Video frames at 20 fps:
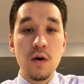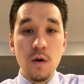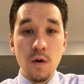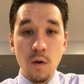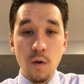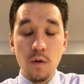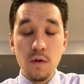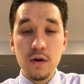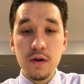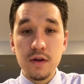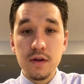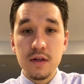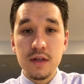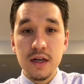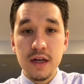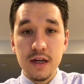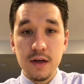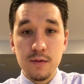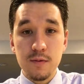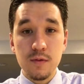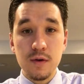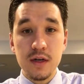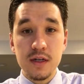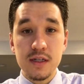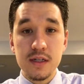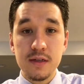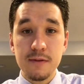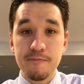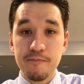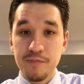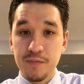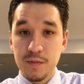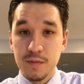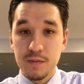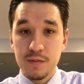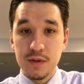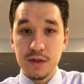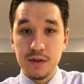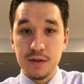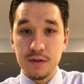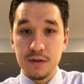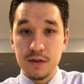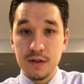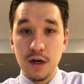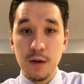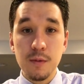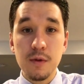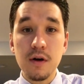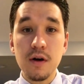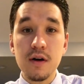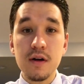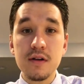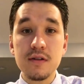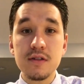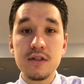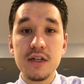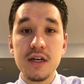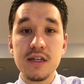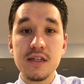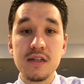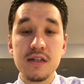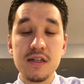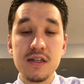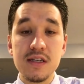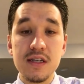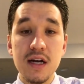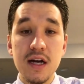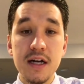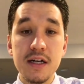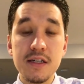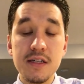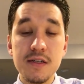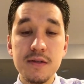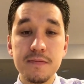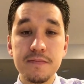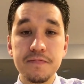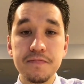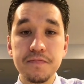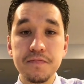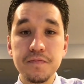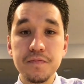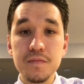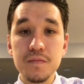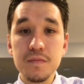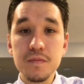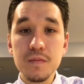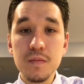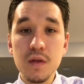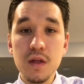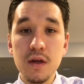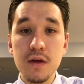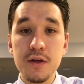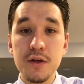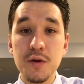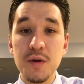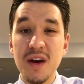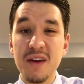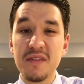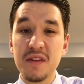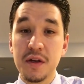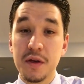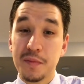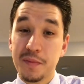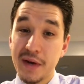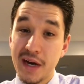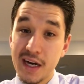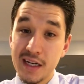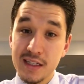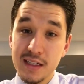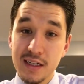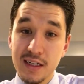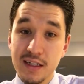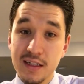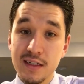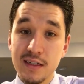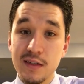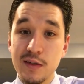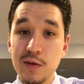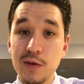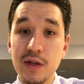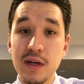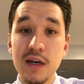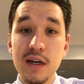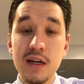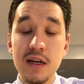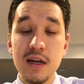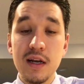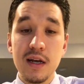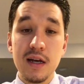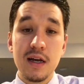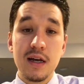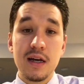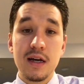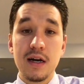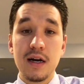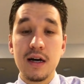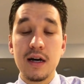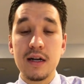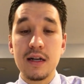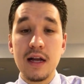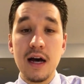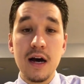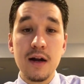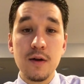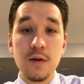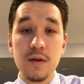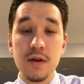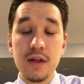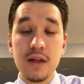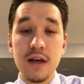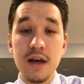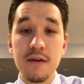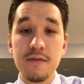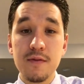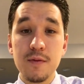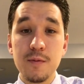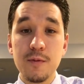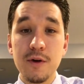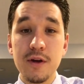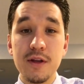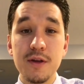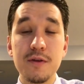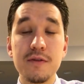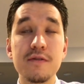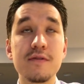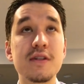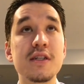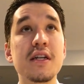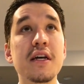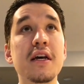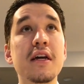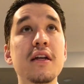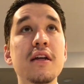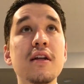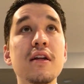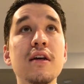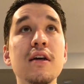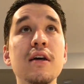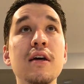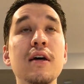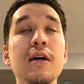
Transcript: or do you take a risk? Do you double Uncle Jay's in size? Do you have the capacity to do that? Not only that, from what you've stated,